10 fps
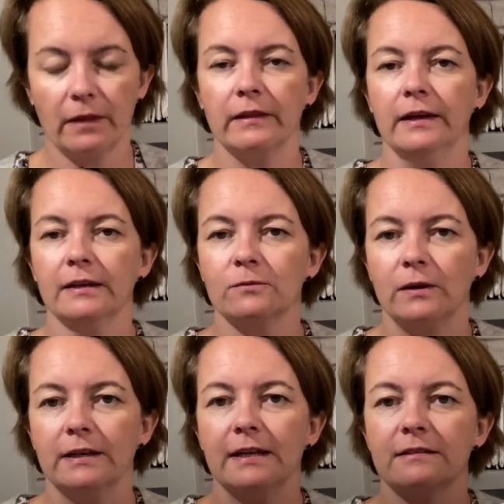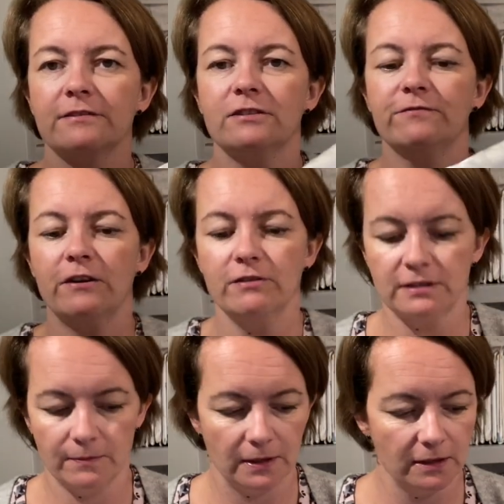next one is very
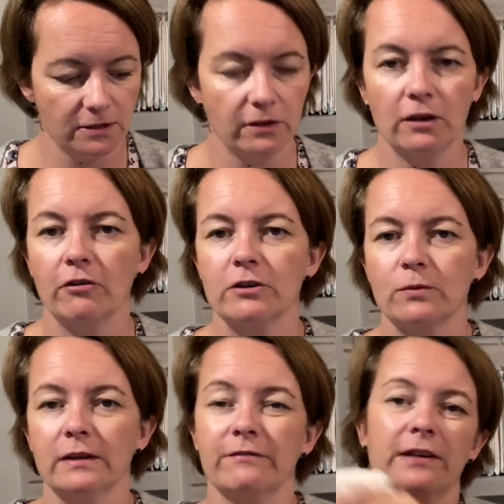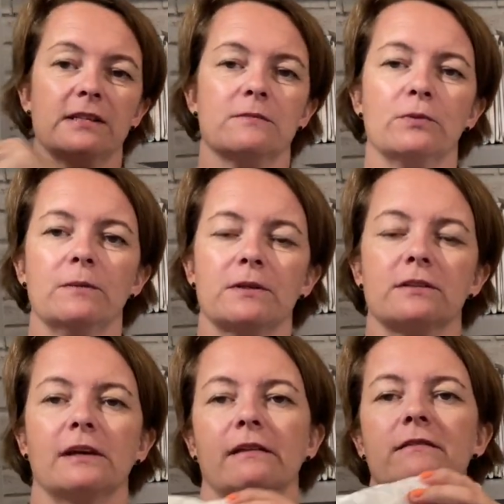similar to the orange one. In fact, it's pretty much
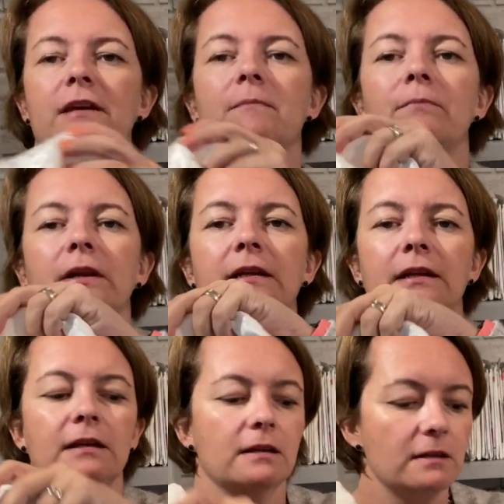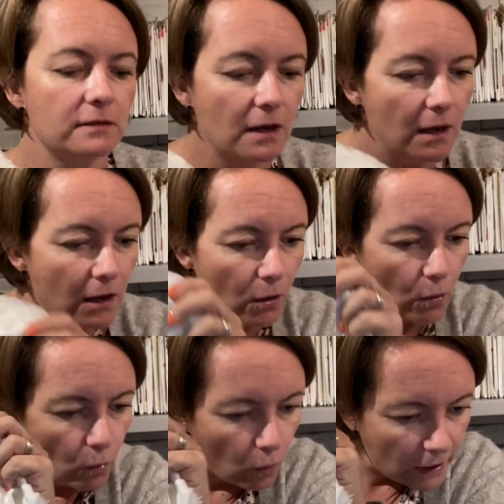exactly the same, but it is
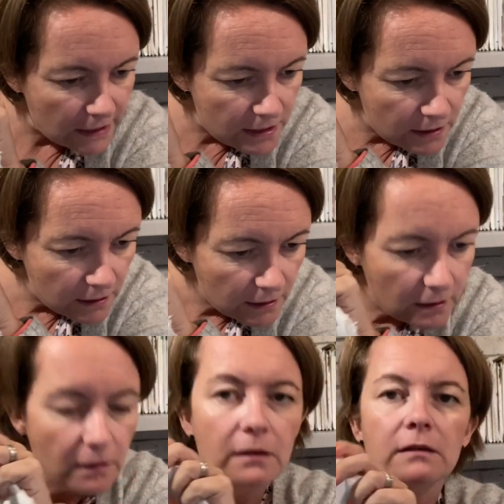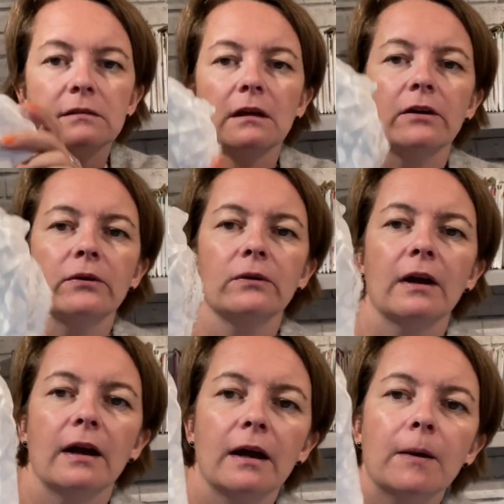white. So
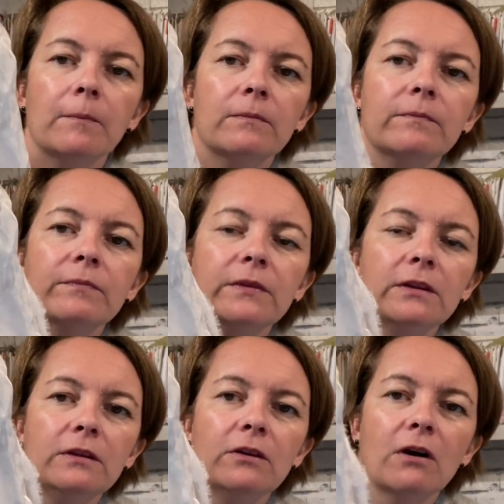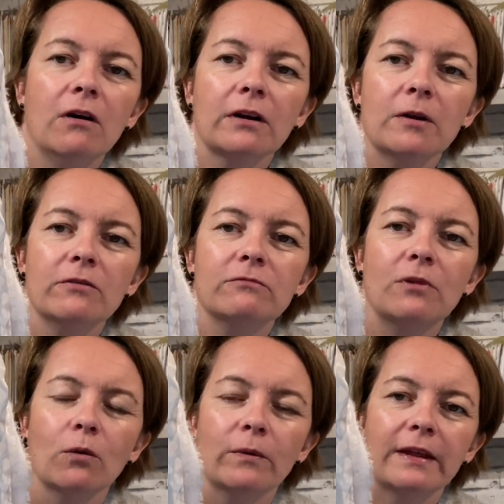you can't go
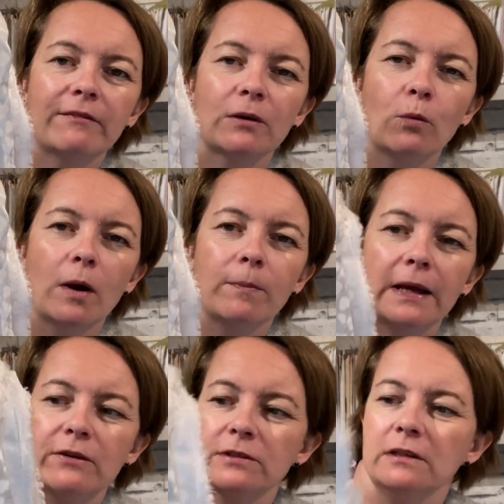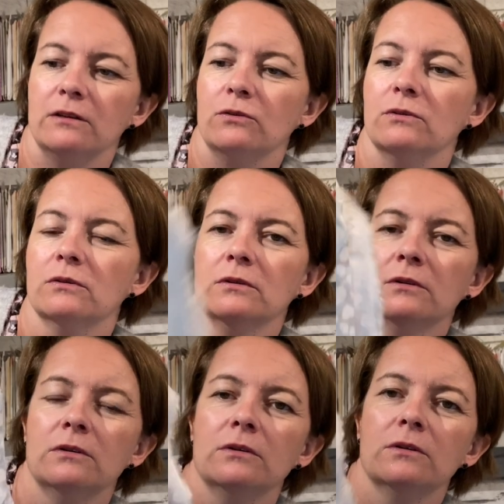wrong with having a white blouse in your
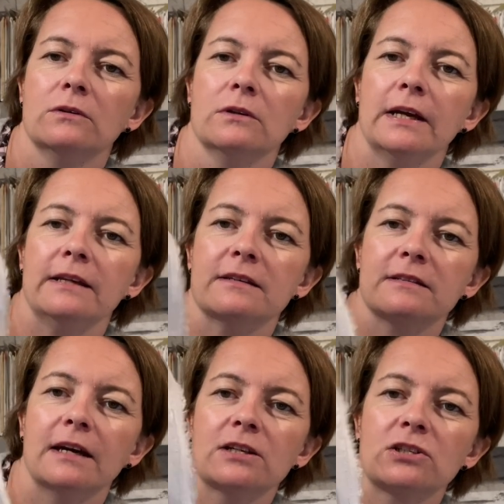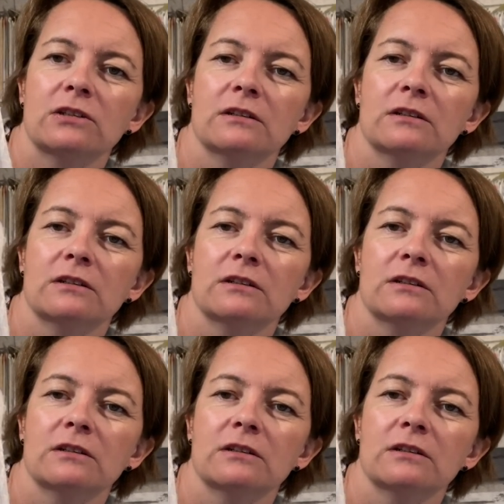stash,